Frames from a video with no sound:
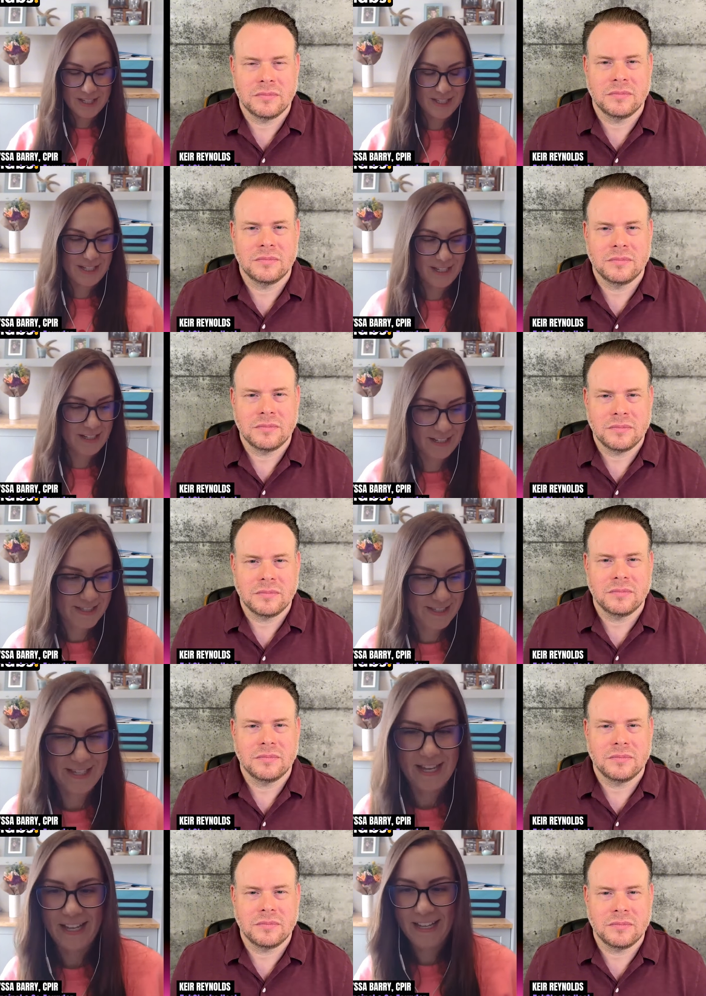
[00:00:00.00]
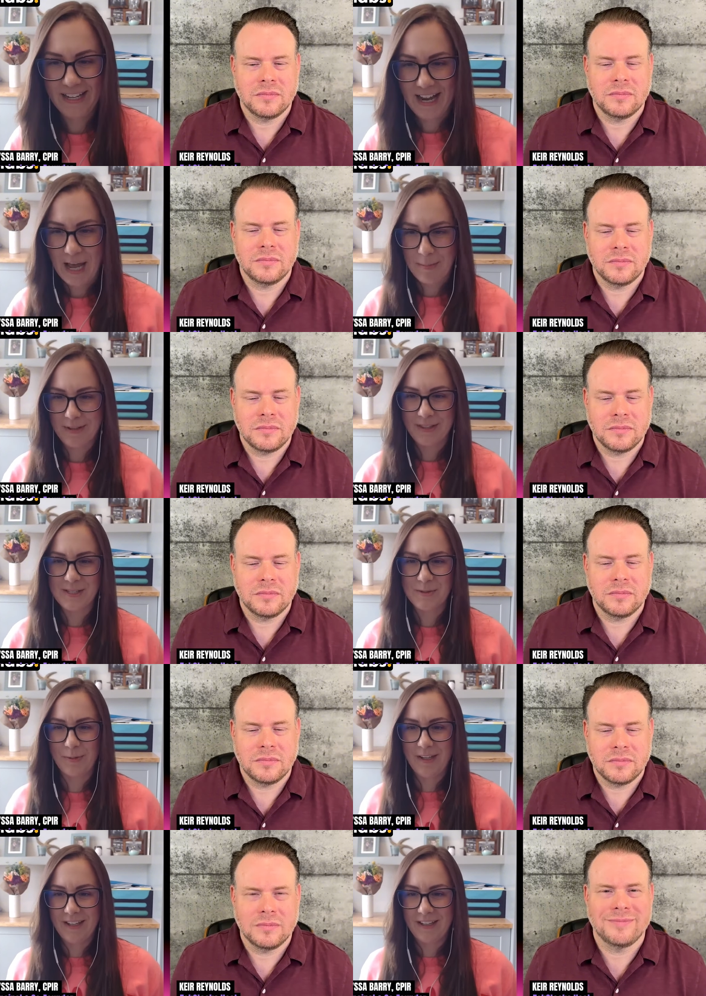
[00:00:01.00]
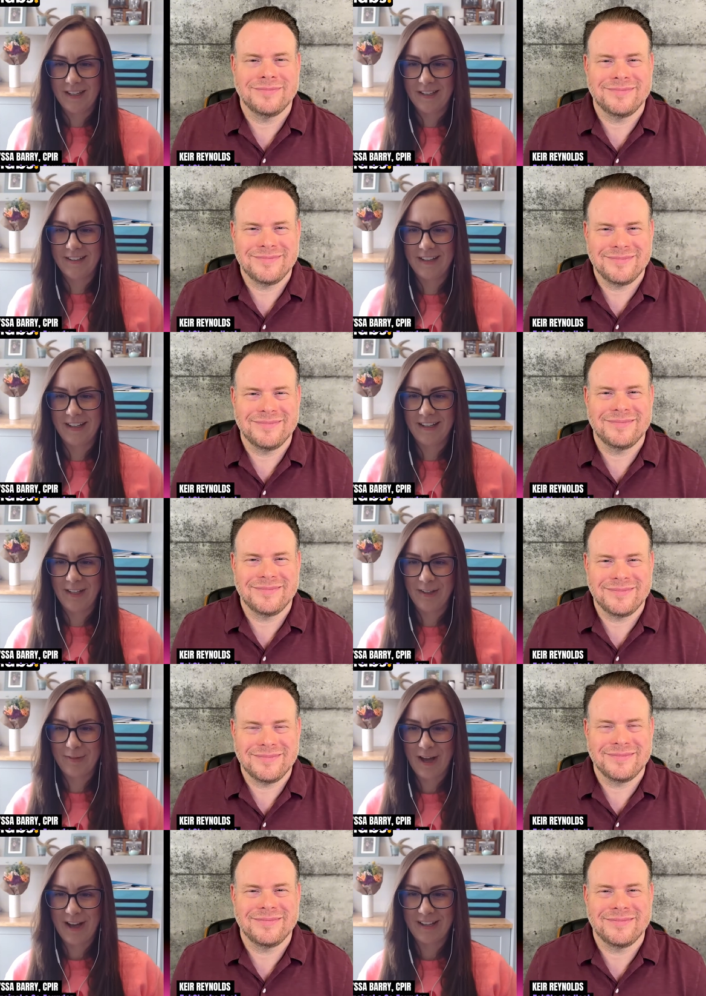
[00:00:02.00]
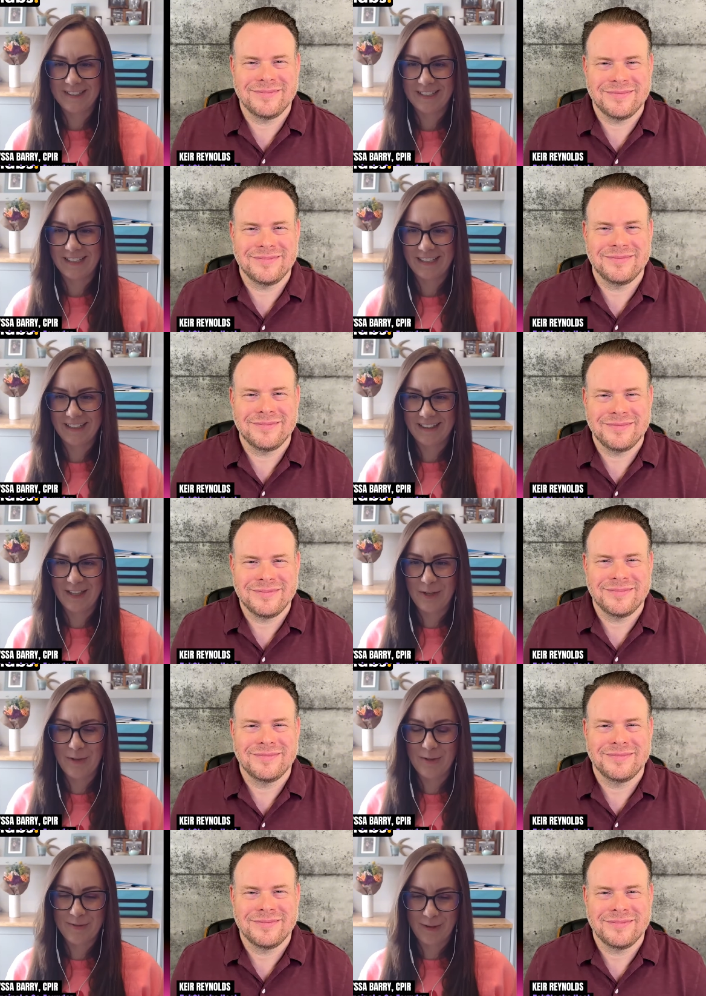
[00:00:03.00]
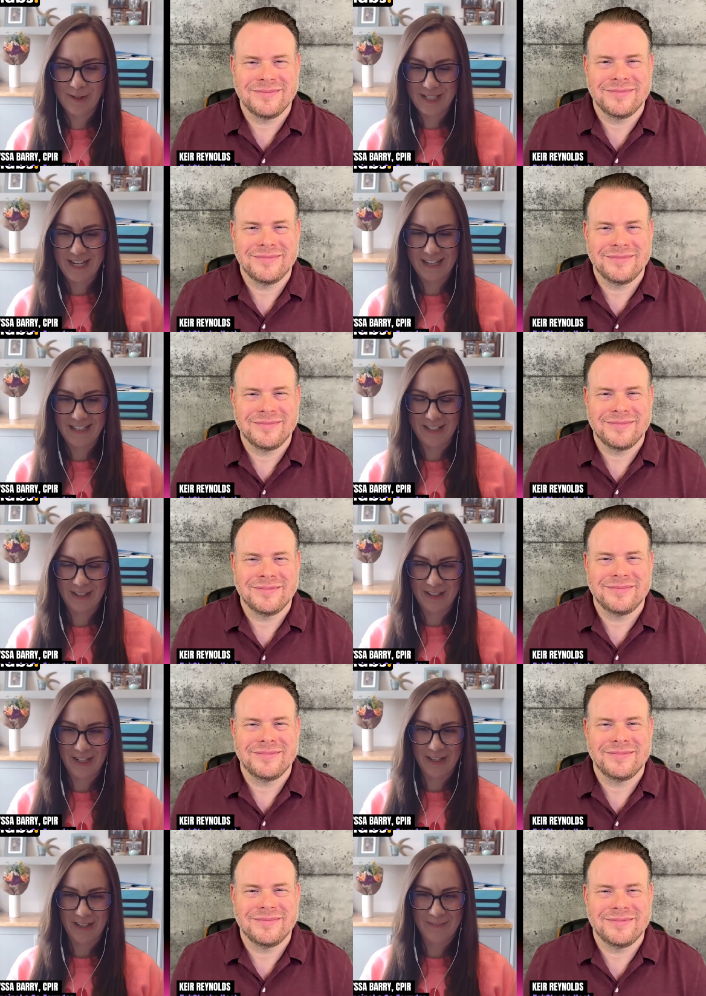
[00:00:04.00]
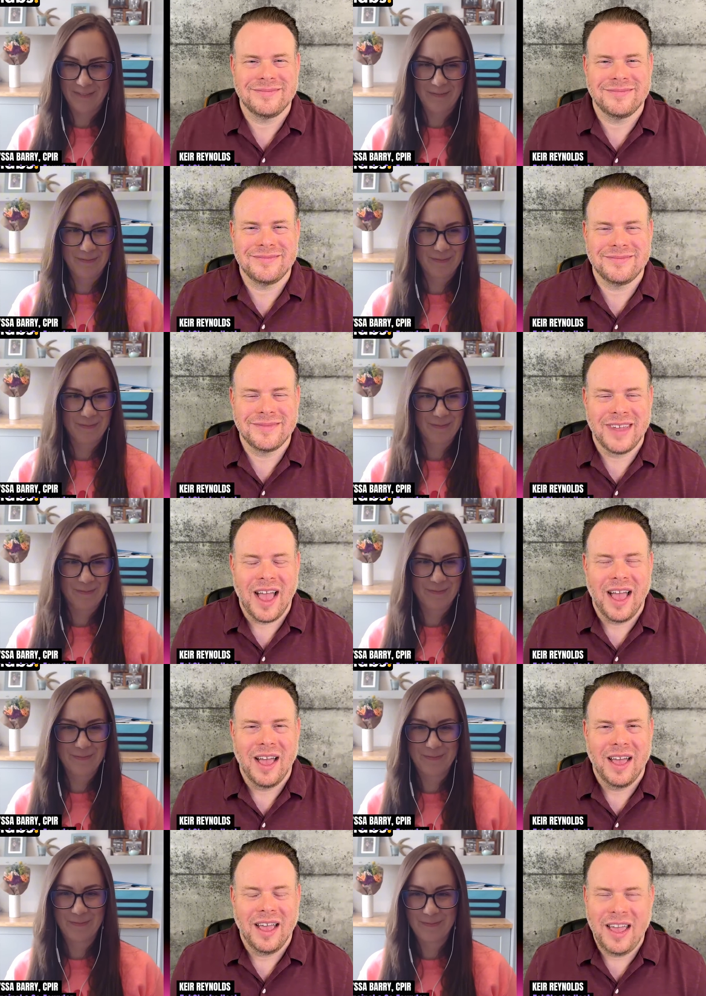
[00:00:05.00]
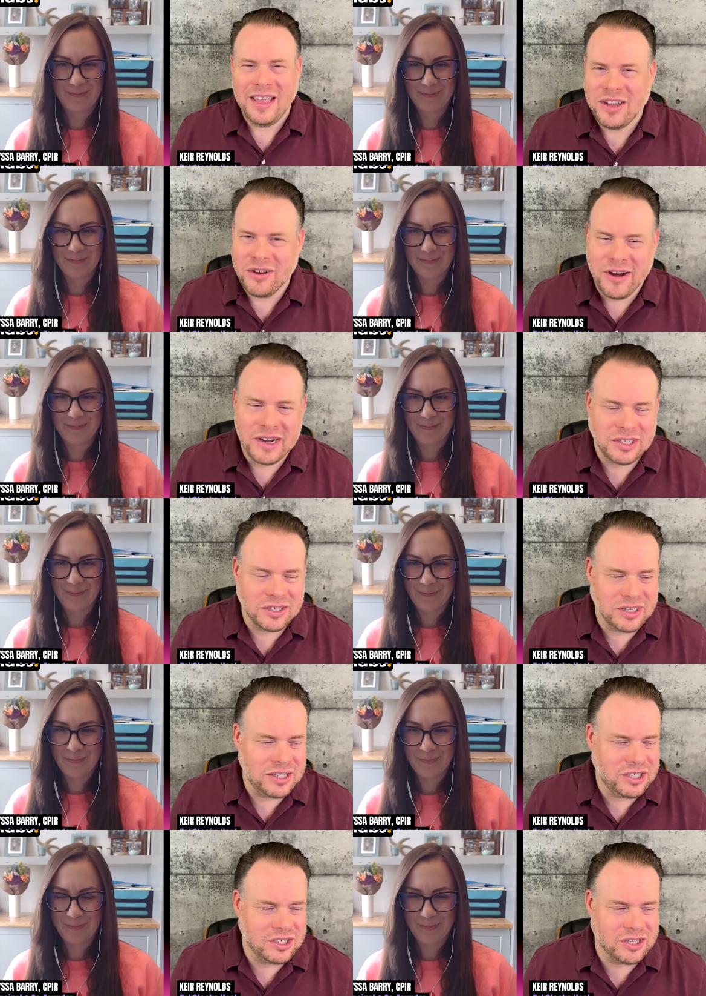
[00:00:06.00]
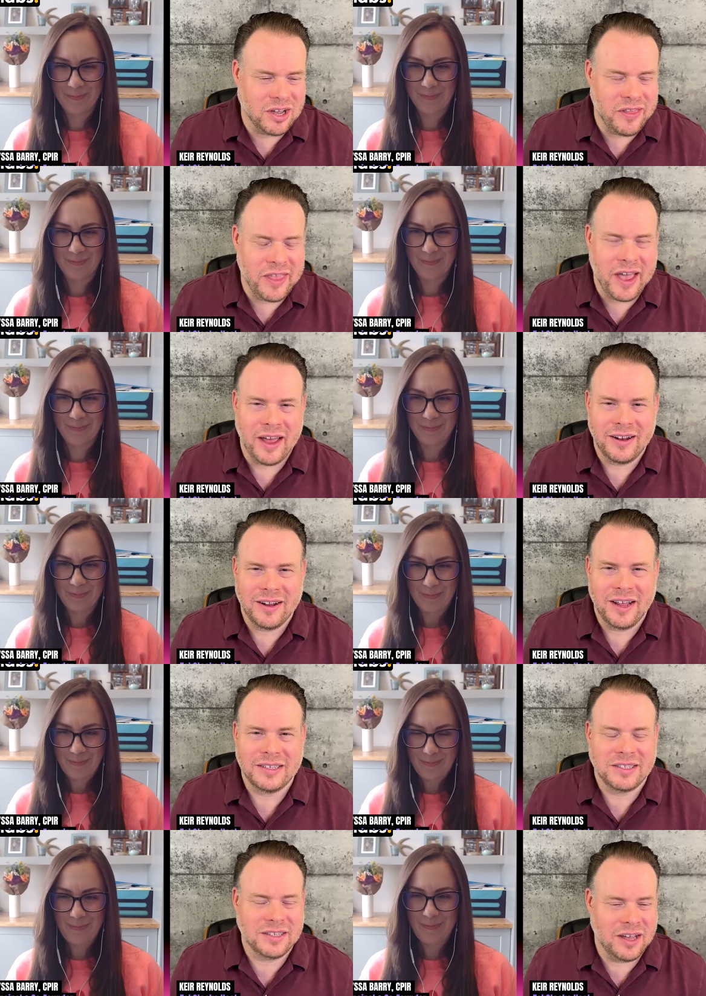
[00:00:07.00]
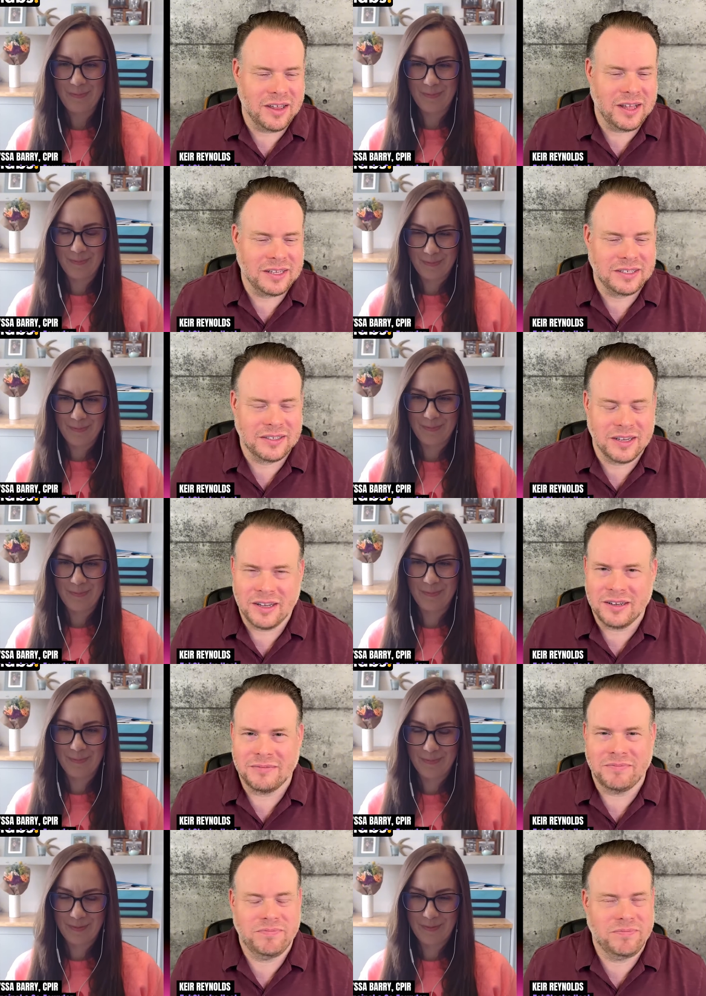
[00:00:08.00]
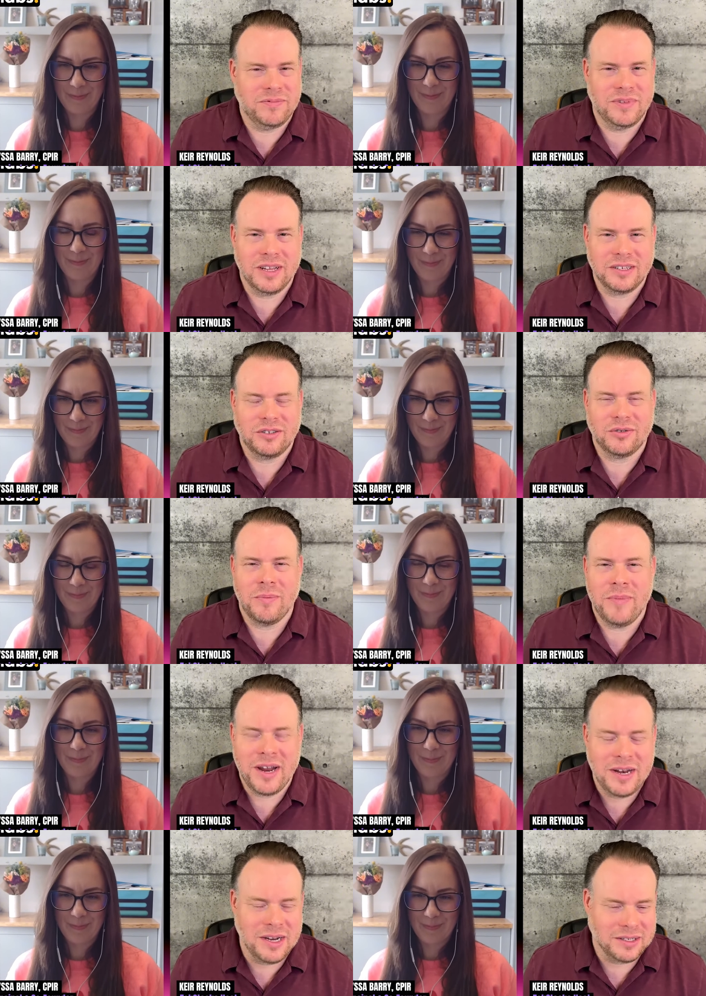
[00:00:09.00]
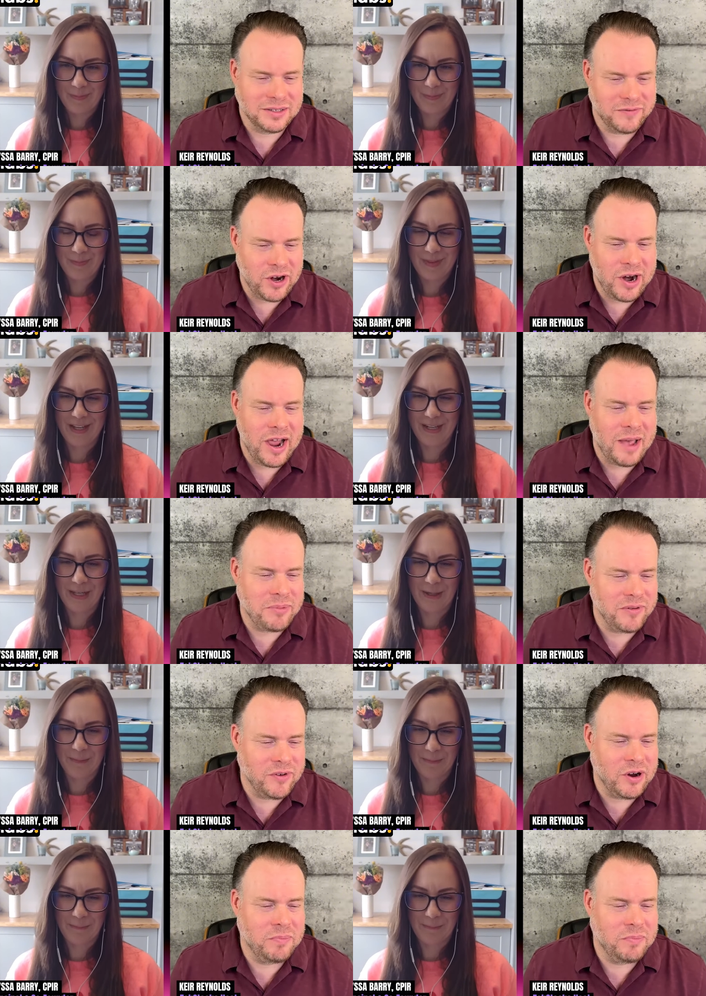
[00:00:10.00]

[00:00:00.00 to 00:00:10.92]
Speaker 1: just in, it's uh, it happened this week, and uh, you've got uh, the news firsthand here. Here.
Speaker 2: Hey, congratulations on that. That's uh, that's uh, that's tremendous. Very happy, very